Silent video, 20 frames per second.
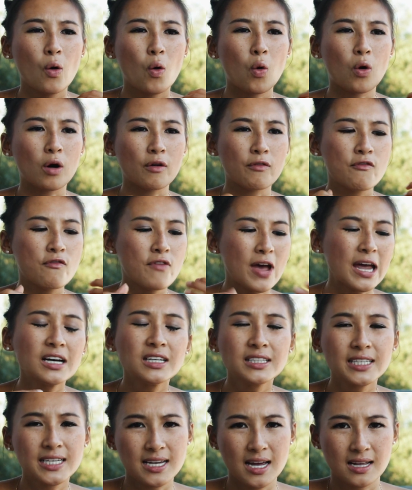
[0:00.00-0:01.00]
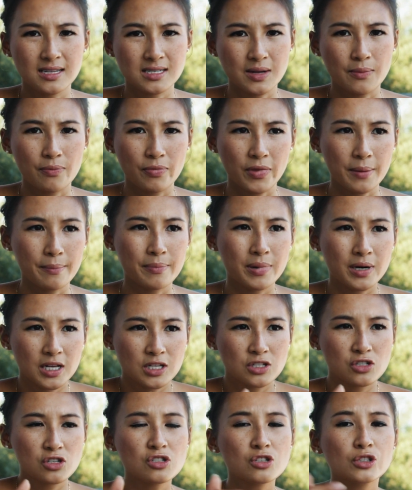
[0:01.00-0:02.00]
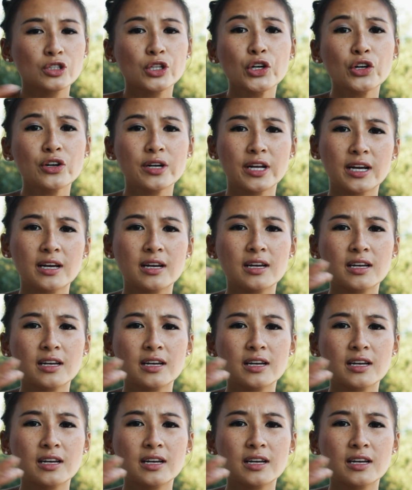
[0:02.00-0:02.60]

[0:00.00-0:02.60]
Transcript: or failing at something, but it's just learning.